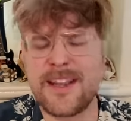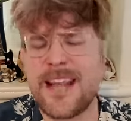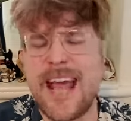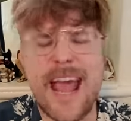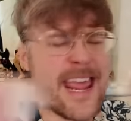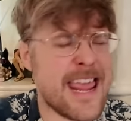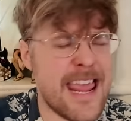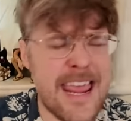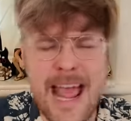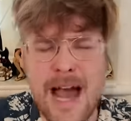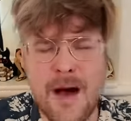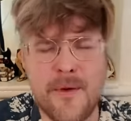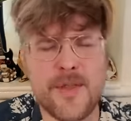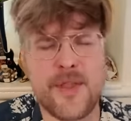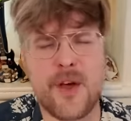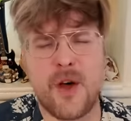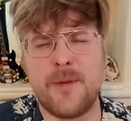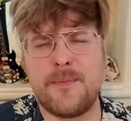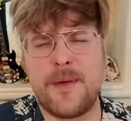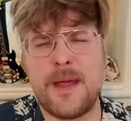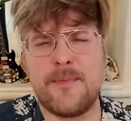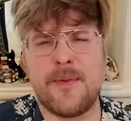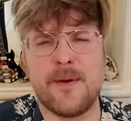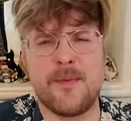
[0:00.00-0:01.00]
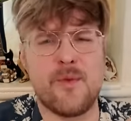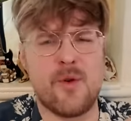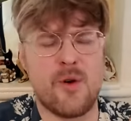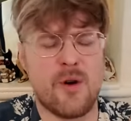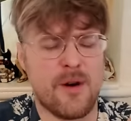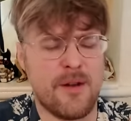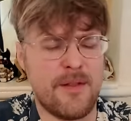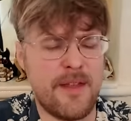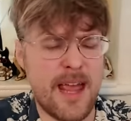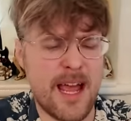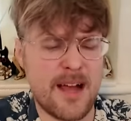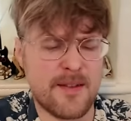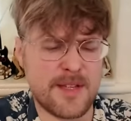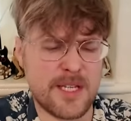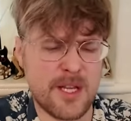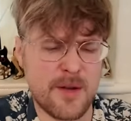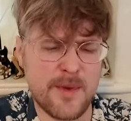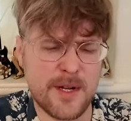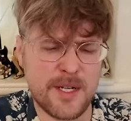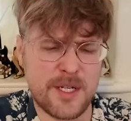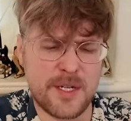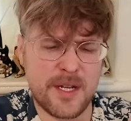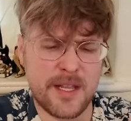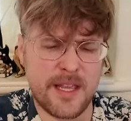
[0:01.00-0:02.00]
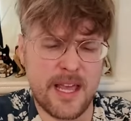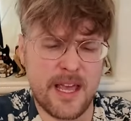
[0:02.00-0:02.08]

hanging out with old people more. They have so much to